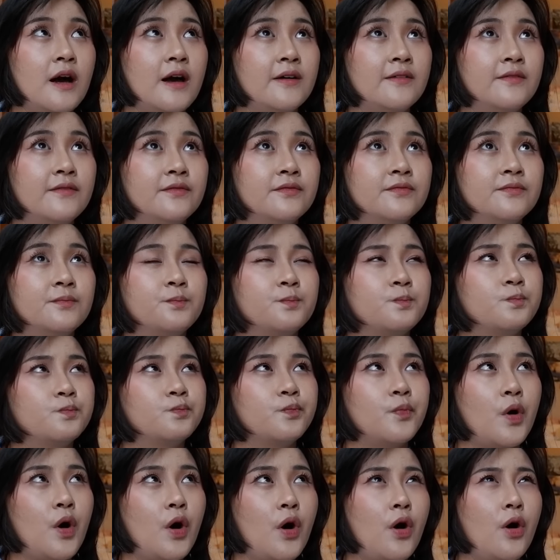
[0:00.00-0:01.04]
I've
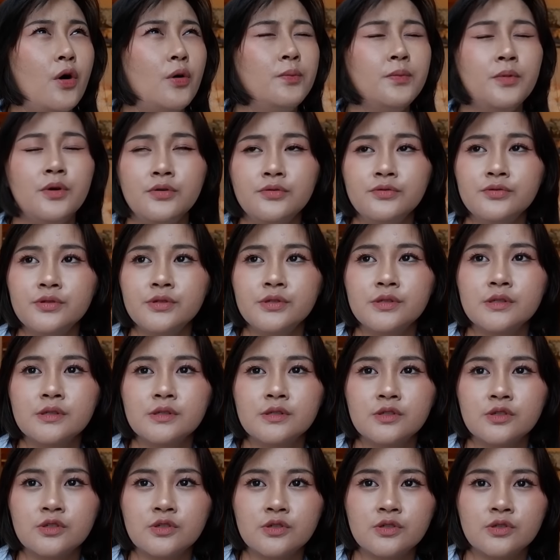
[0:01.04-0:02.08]
almost
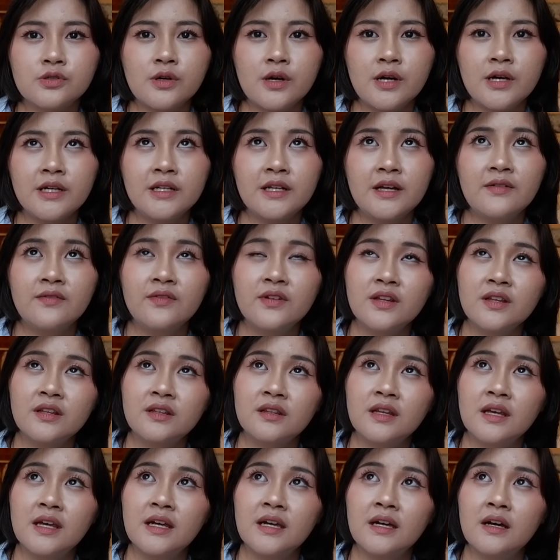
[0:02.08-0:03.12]
tried
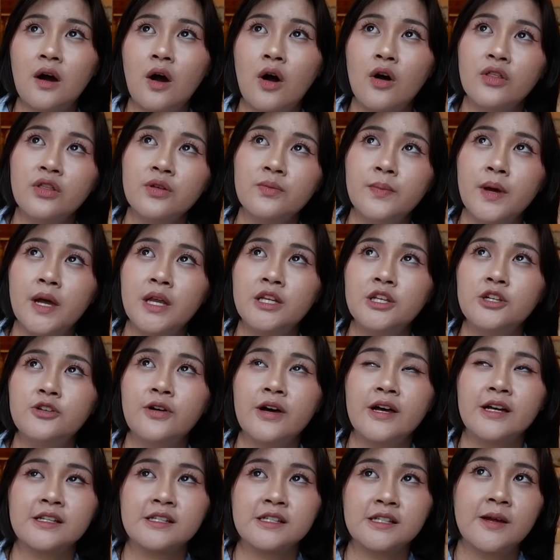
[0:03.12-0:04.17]
everything on the menu
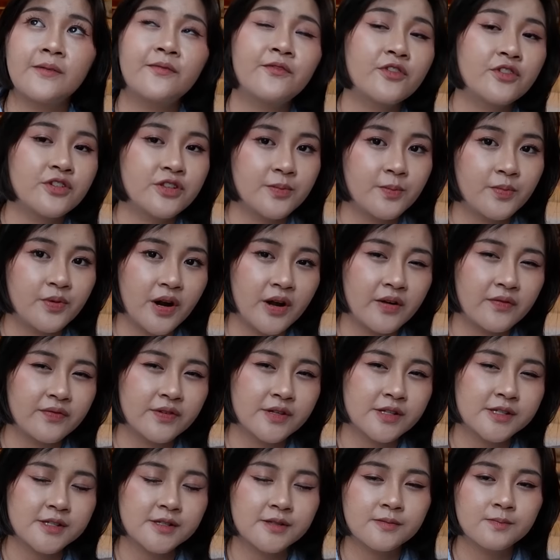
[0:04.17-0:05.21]
except for the
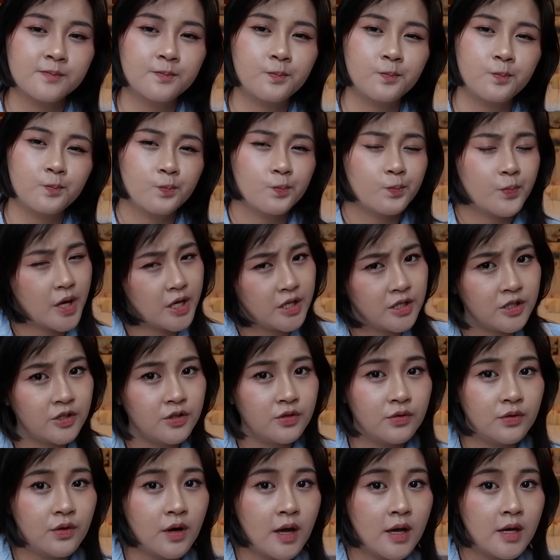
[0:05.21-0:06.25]
breakfast
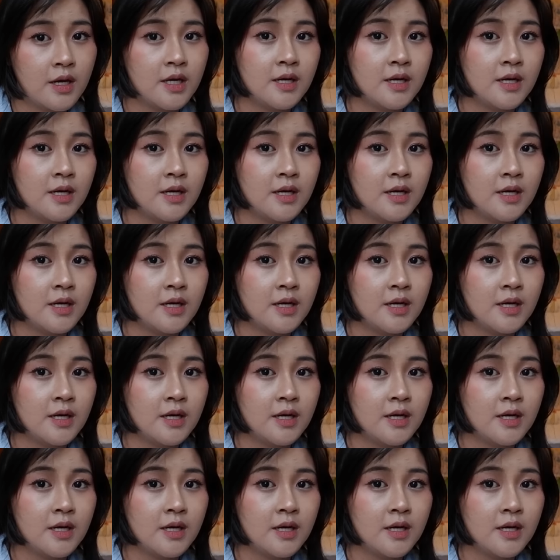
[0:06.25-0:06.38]
menu